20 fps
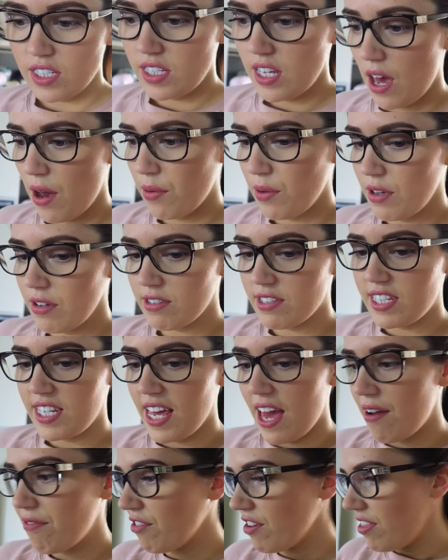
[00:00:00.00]
So you'll
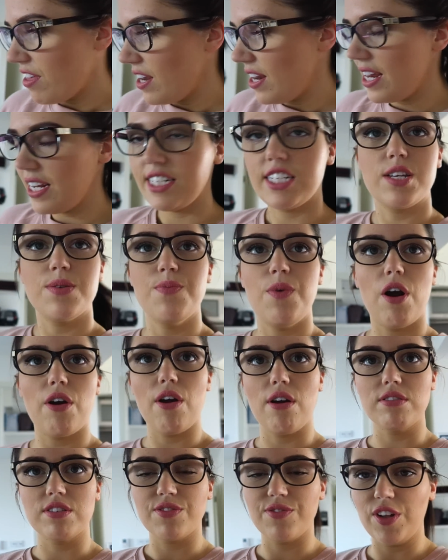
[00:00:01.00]
see everything in
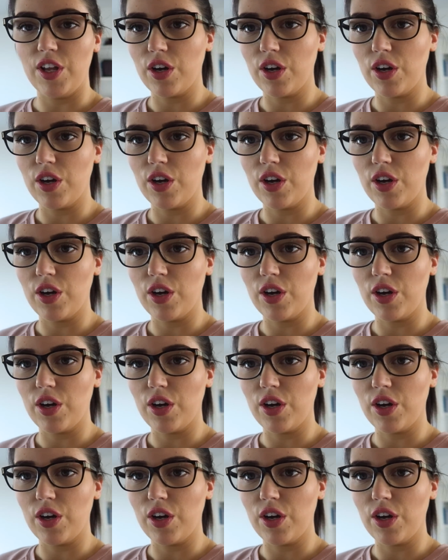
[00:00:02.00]
tomorrow's